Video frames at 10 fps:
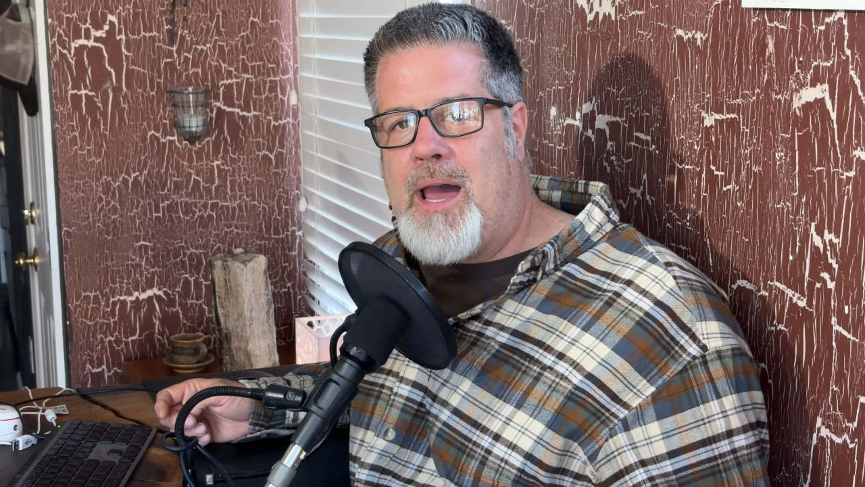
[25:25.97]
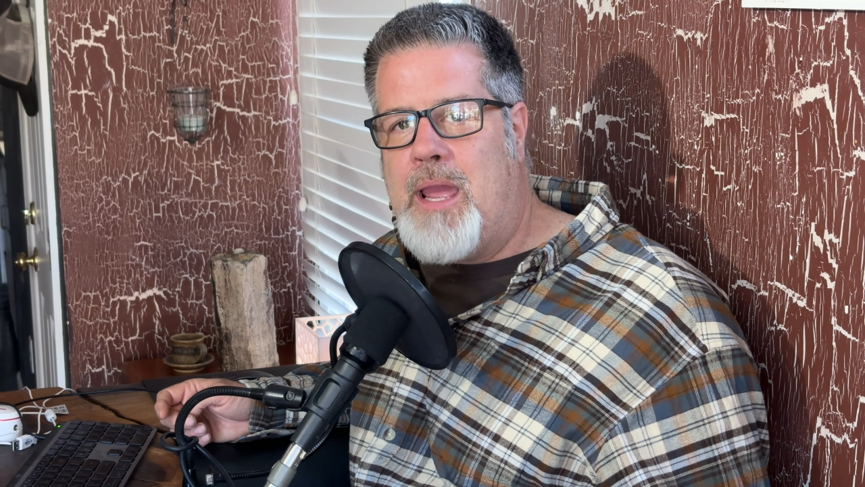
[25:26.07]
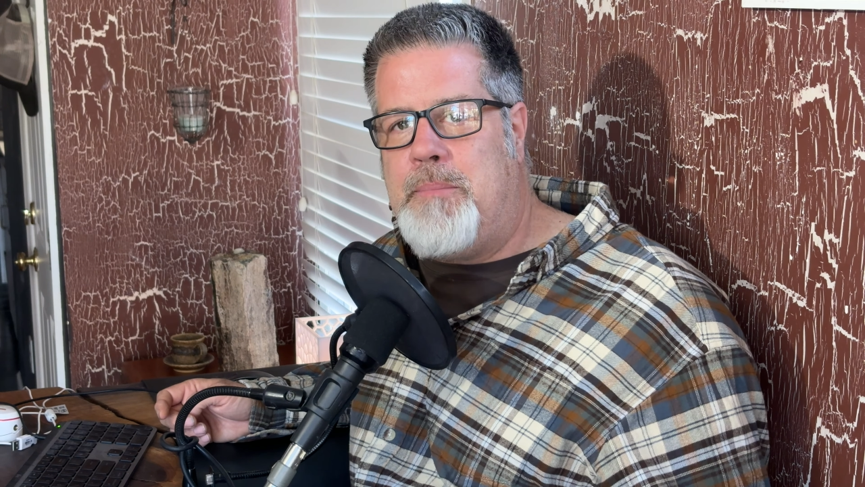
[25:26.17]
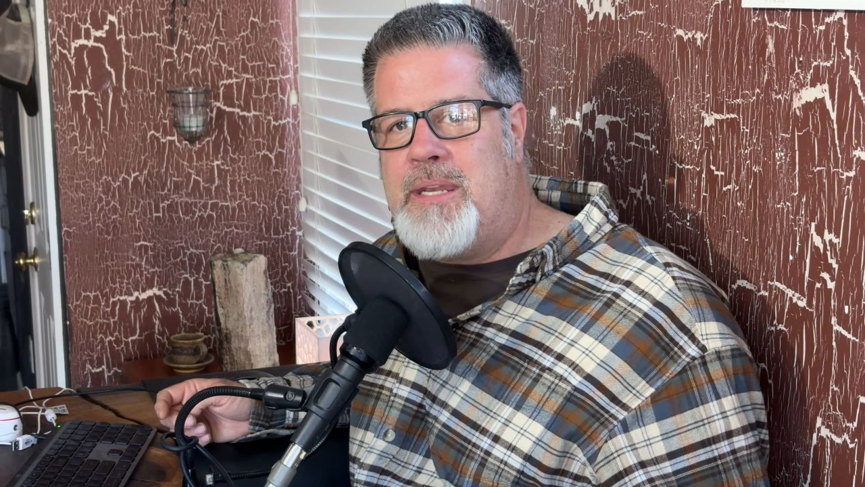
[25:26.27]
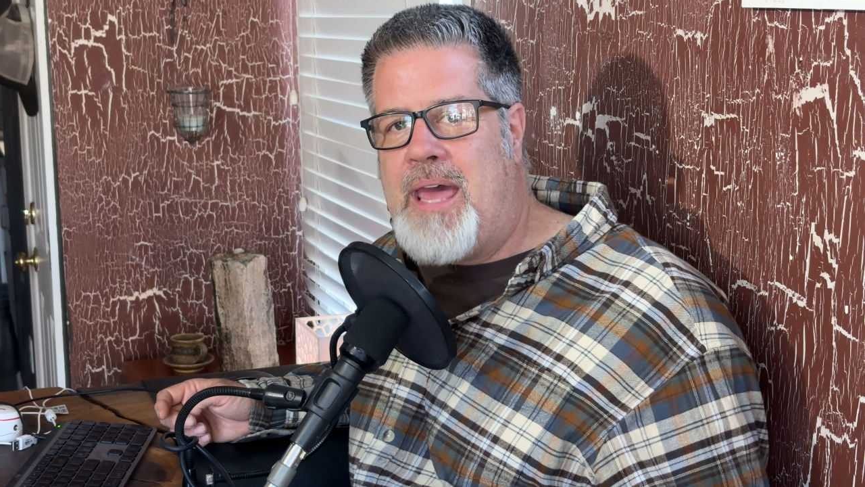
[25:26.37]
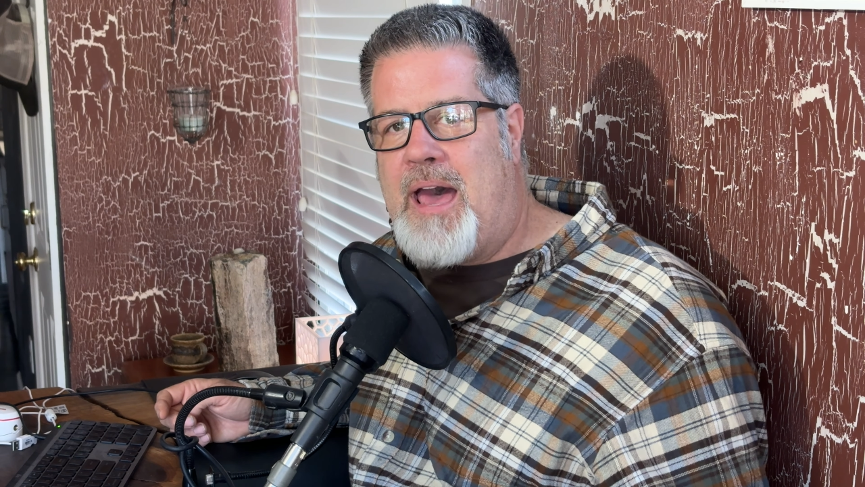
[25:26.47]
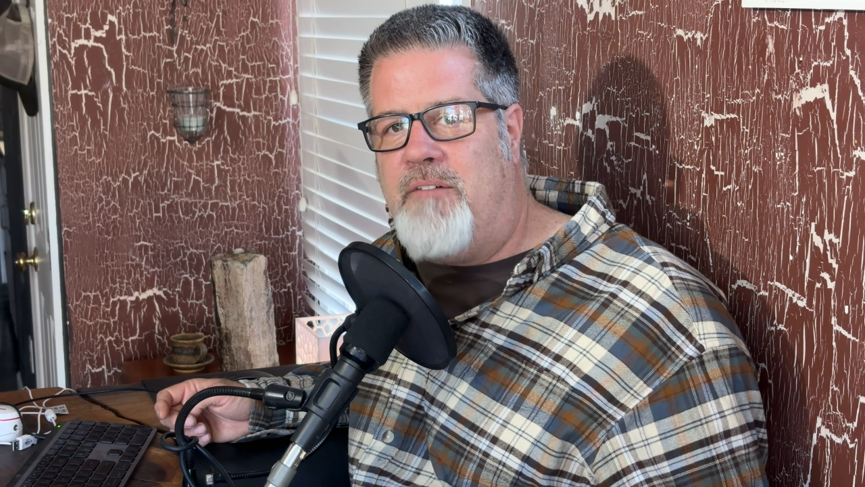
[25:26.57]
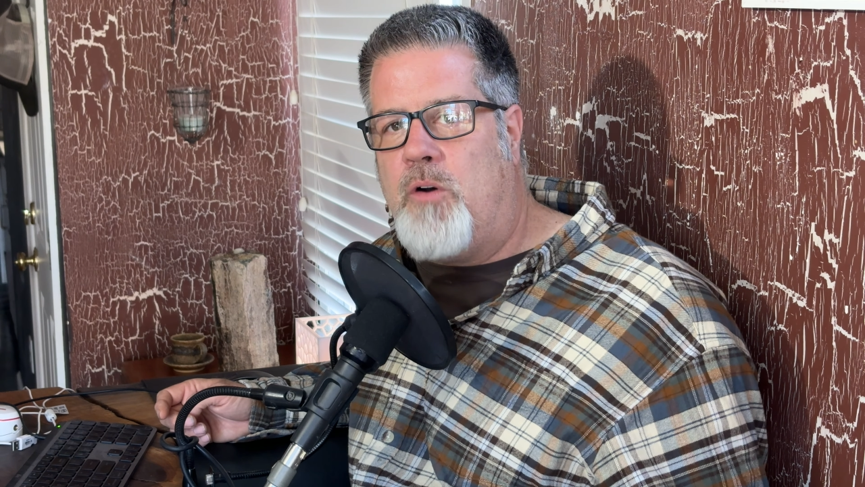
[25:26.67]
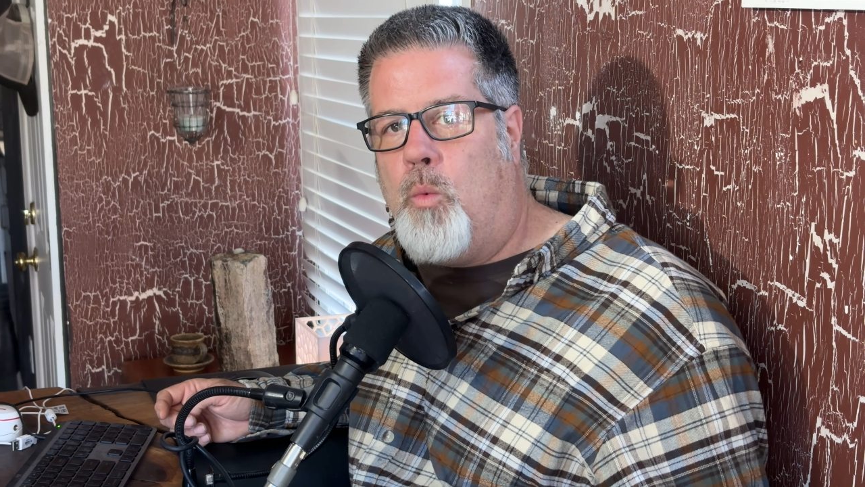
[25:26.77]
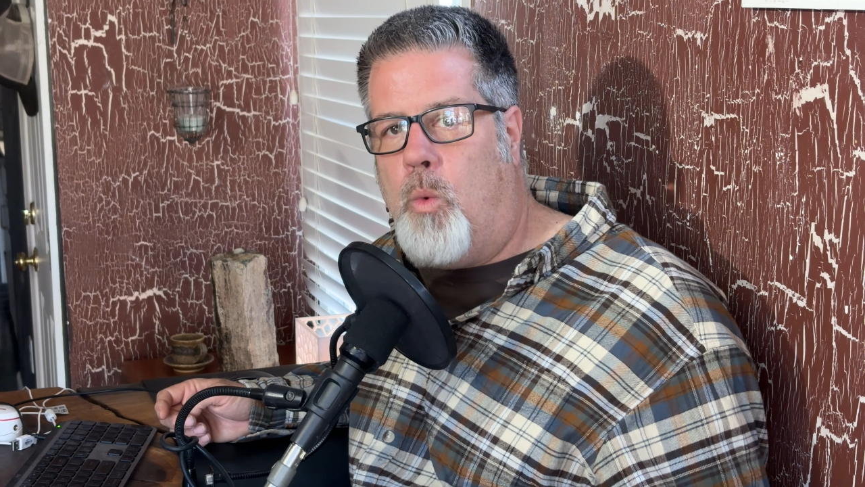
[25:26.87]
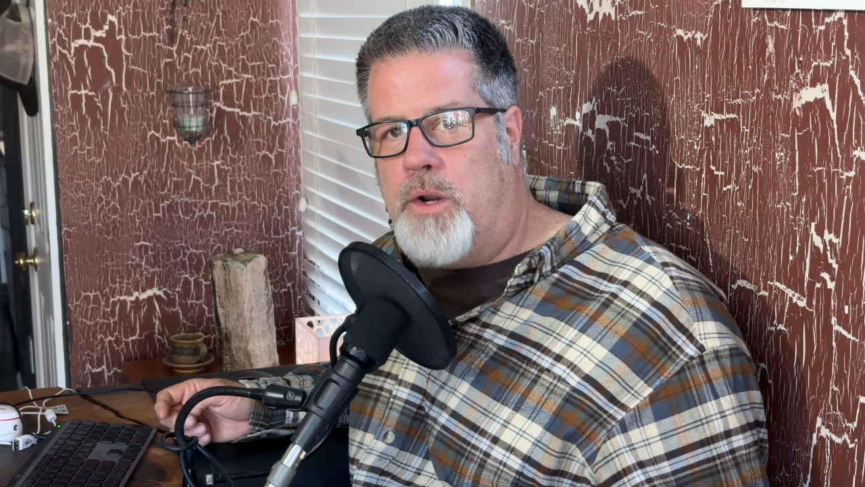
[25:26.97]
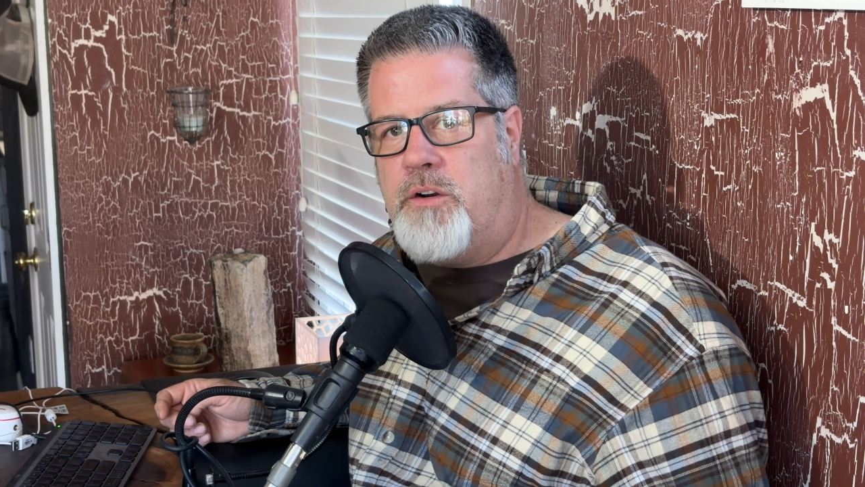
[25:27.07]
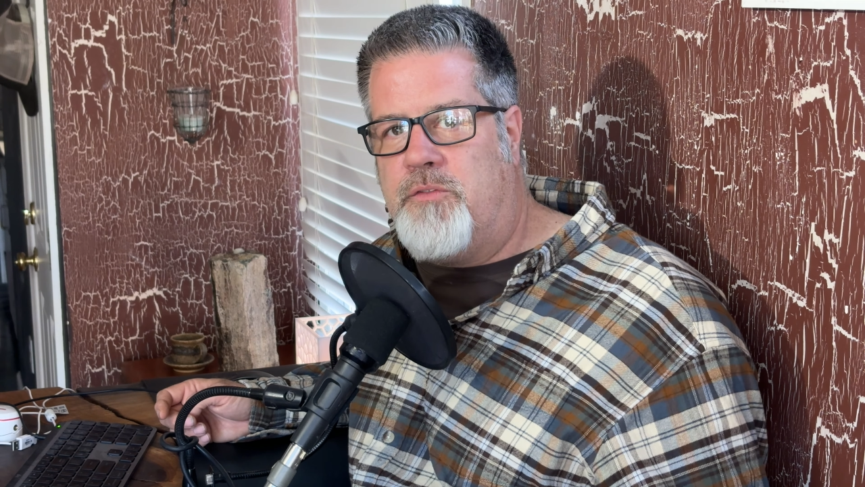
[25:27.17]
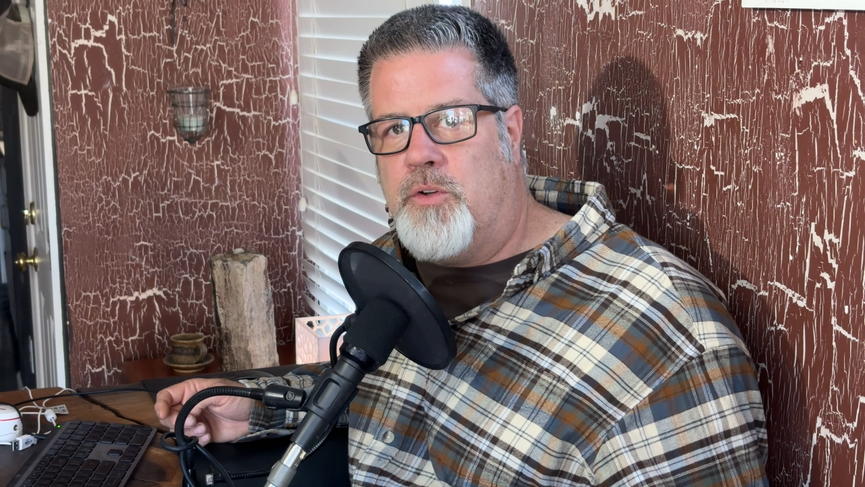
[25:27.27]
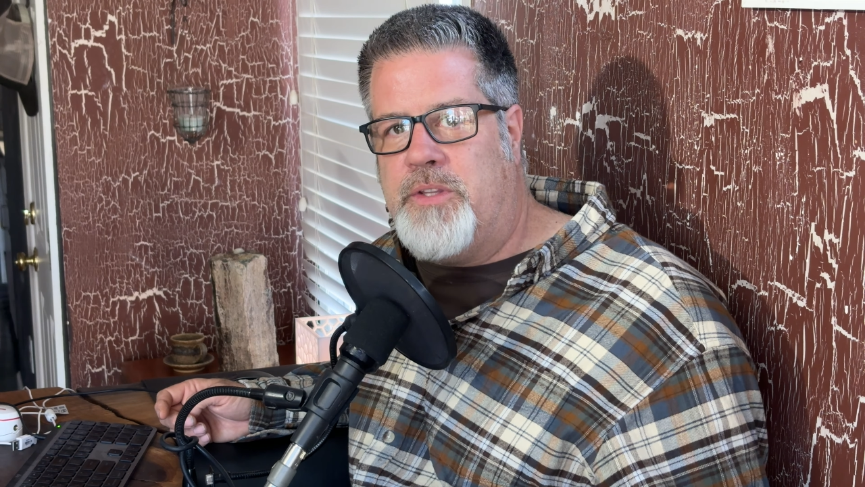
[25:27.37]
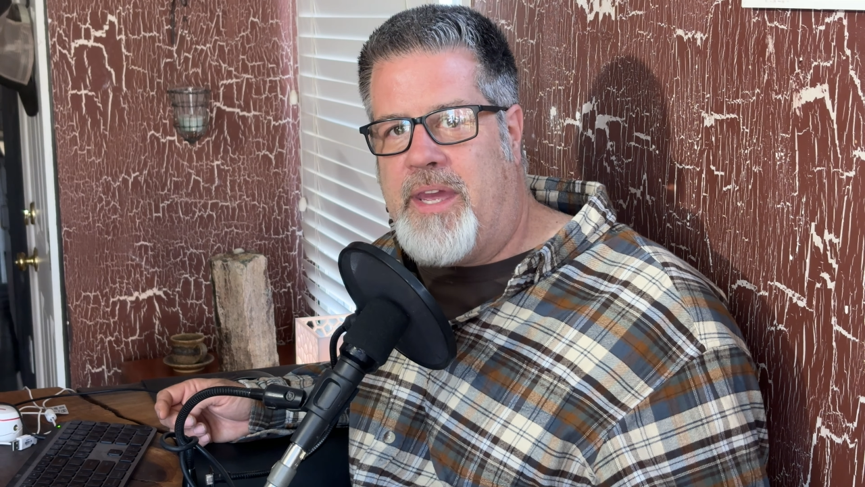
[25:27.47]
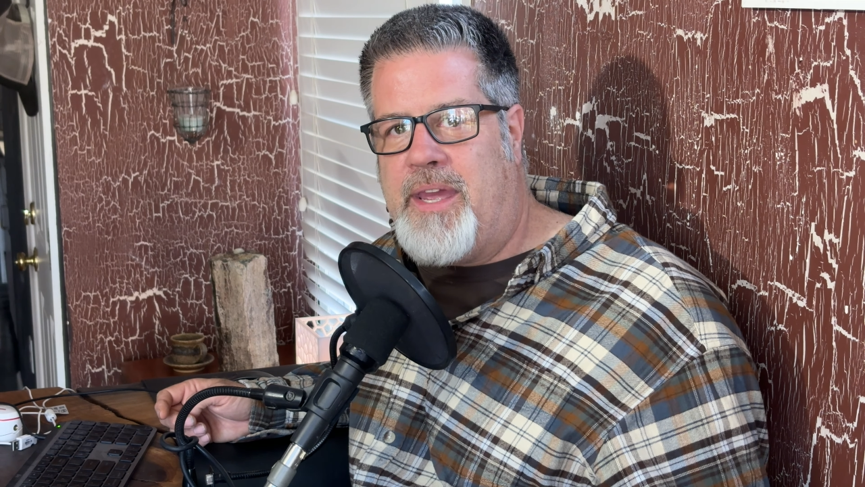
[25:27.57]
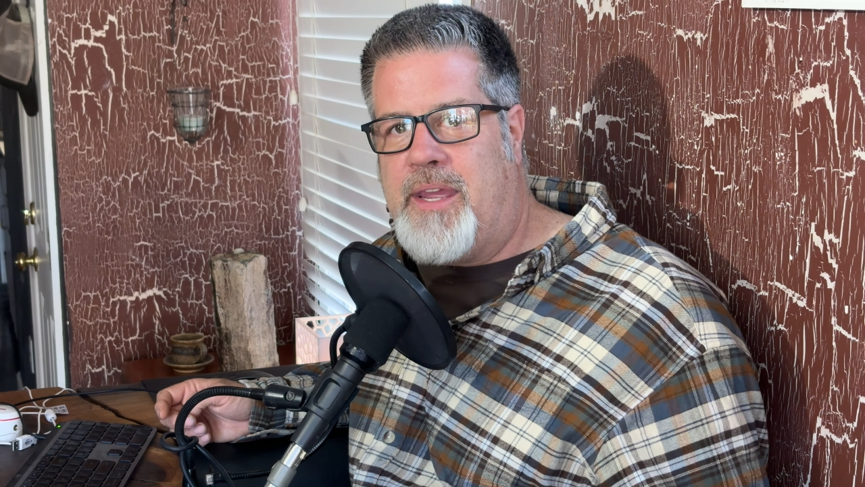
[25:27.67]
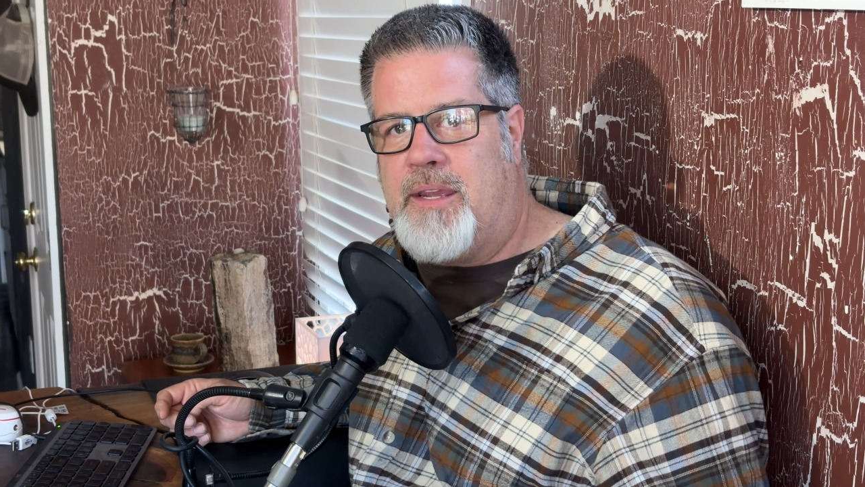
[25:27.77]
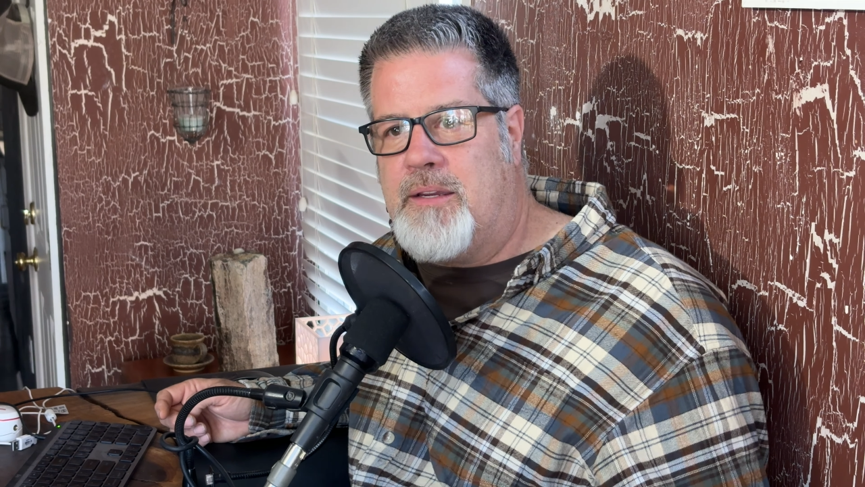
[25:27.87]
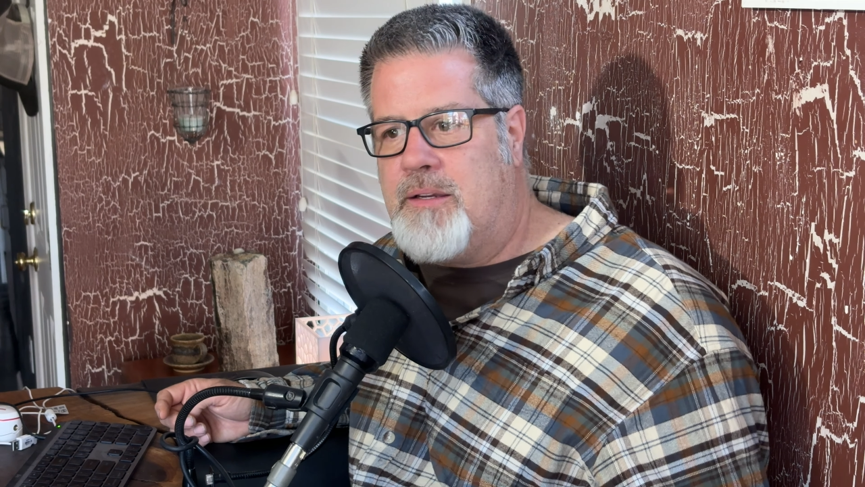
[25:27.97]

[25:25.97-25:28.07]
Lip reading: and have a wonderful day.